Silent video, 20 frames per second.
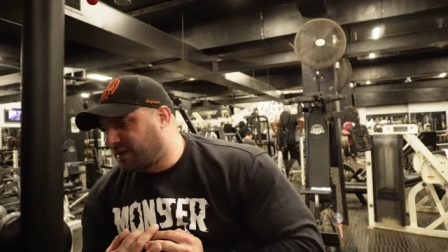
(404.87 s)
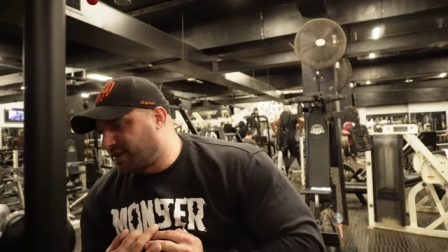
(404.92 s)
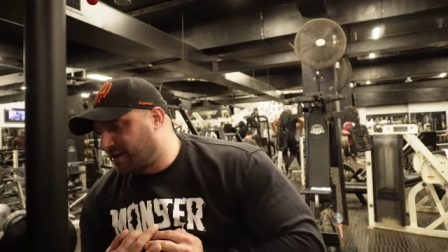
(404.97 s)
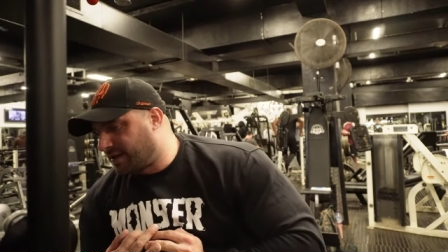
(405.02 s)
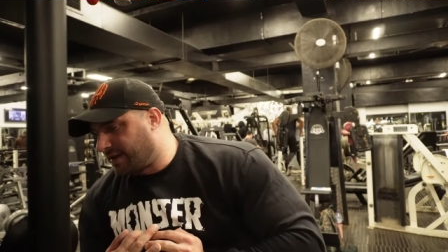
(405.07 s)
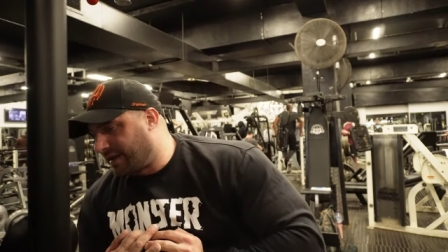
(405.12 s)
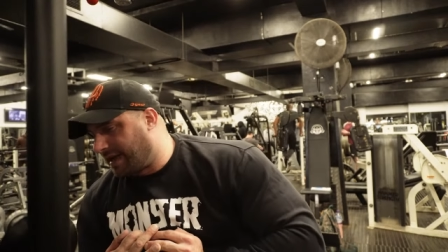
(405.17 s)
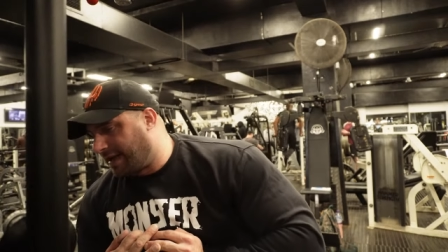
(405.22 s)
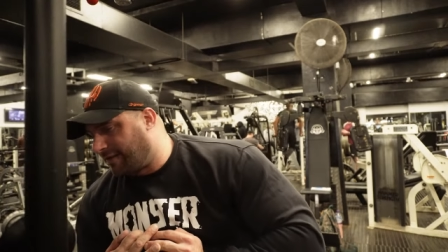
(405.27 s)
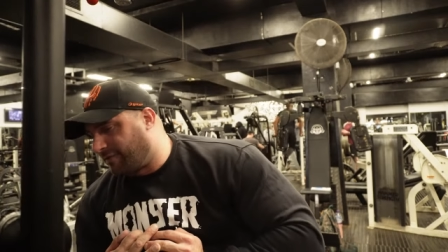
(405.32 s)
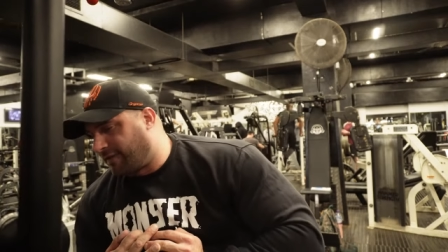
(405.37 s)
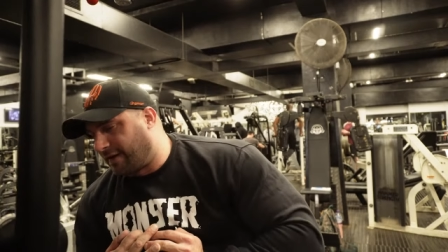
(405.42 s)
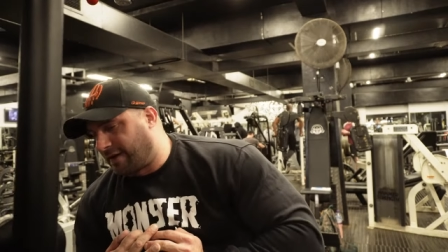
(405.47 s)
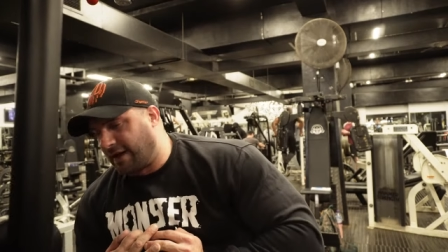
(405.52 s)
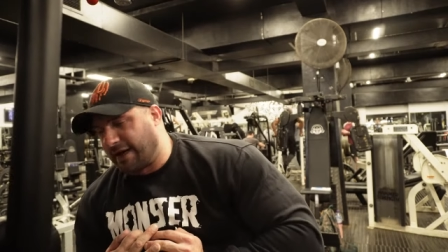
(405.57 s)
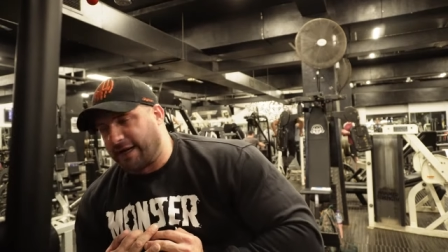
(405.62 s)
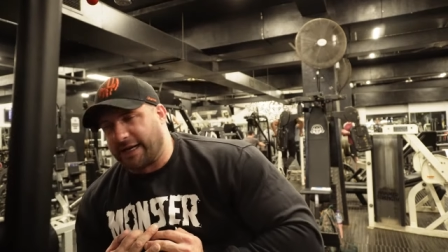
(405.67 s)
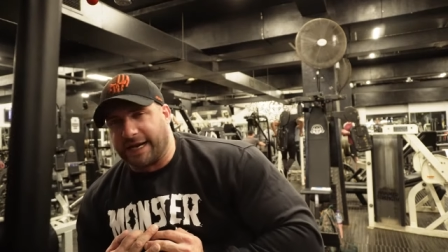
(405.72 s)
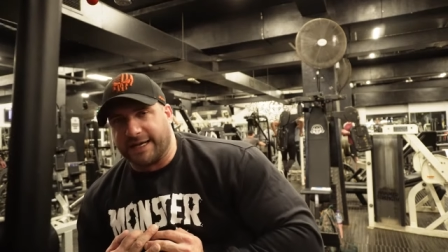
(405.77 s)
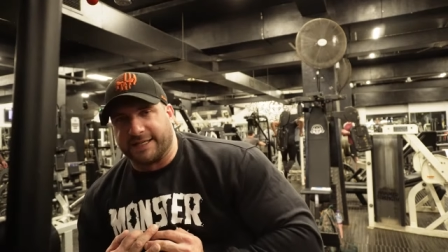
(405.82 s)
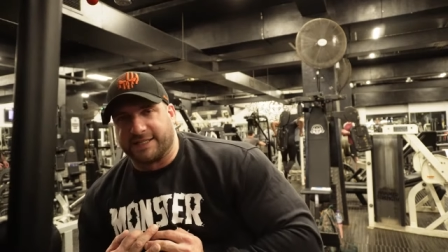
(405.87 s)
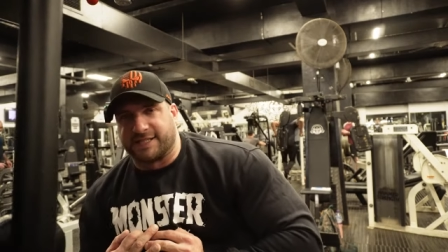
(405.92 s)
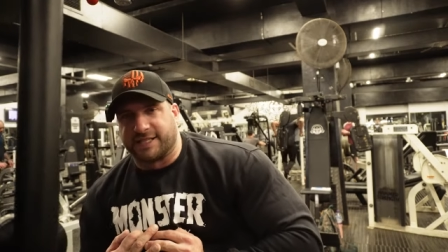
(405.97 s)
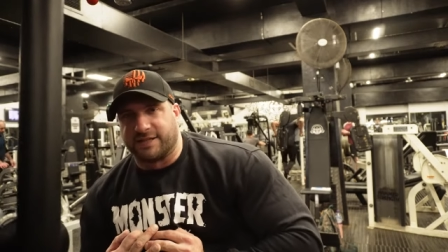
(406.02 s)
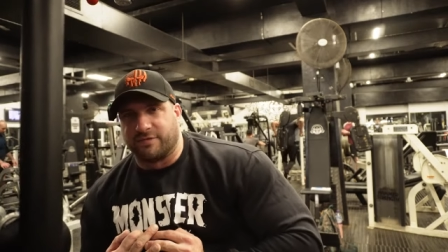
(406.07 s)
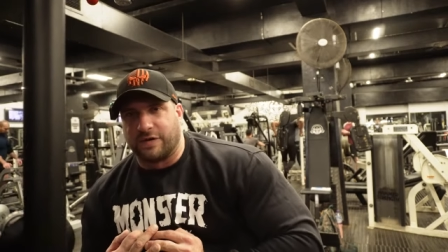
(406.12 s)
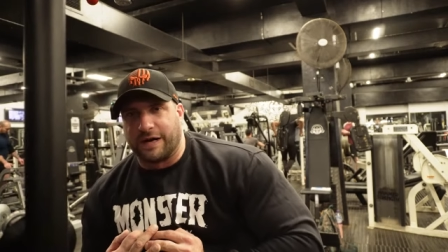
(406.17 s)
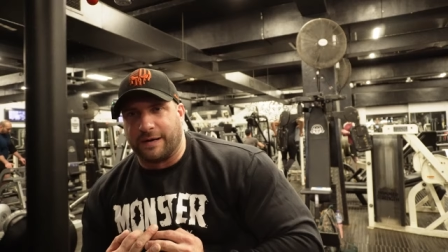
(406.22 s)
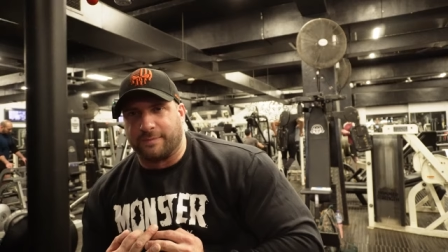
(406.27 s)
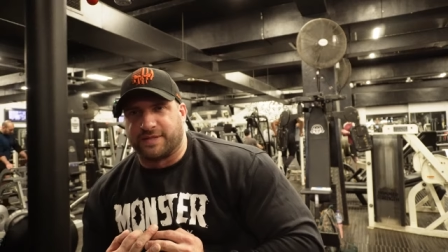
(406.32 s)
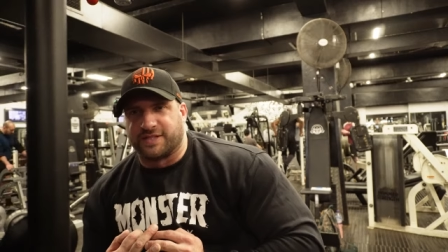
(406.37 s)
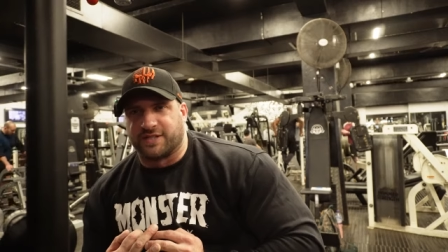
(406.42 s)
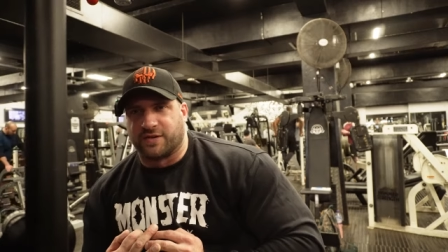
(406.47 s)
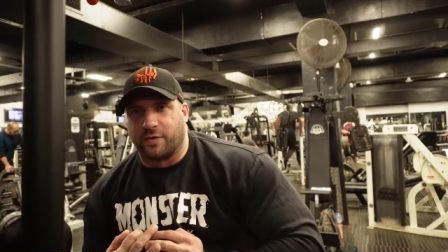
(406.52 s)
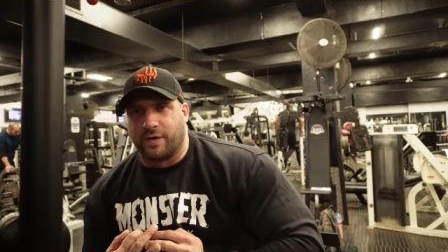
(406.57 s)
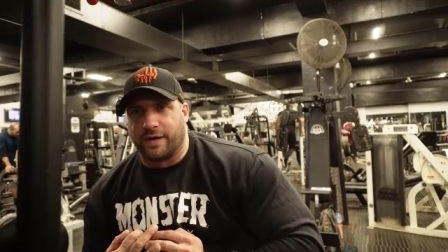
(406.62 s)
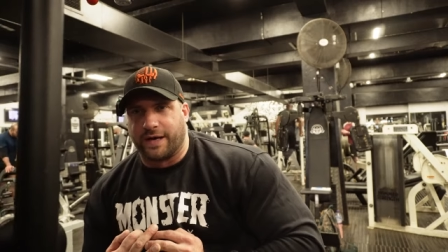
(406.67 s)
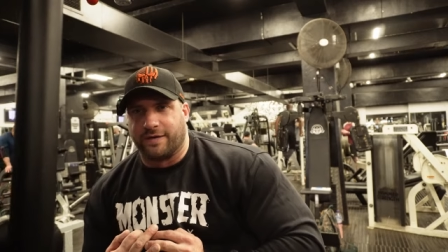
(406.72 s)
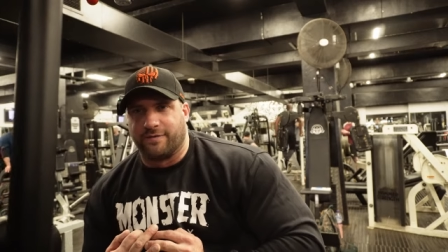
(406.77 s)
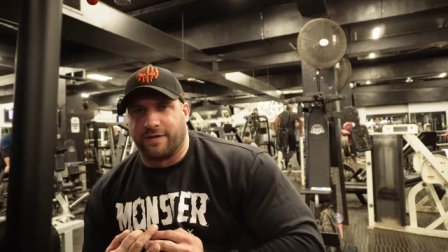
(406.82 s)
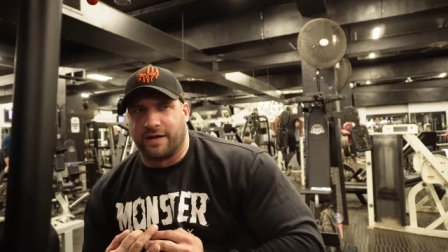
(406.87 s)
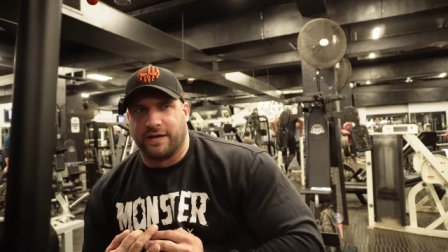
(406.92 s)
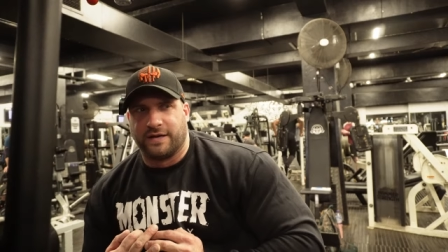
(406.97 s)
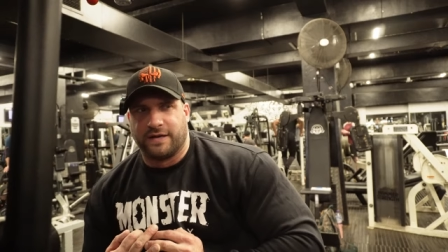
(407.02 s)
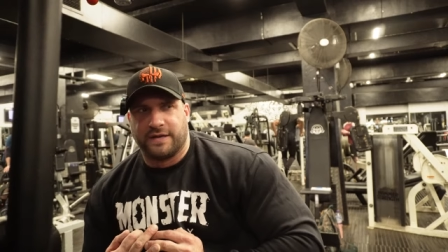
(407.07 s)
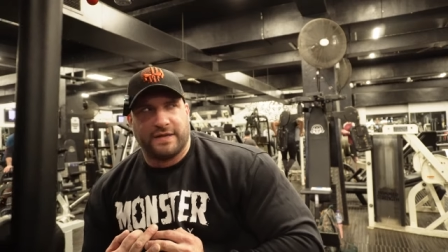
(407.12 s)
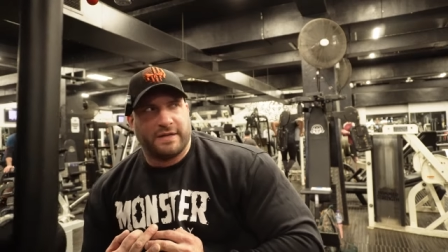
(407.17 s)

Doing that for like 18 reps or whatever.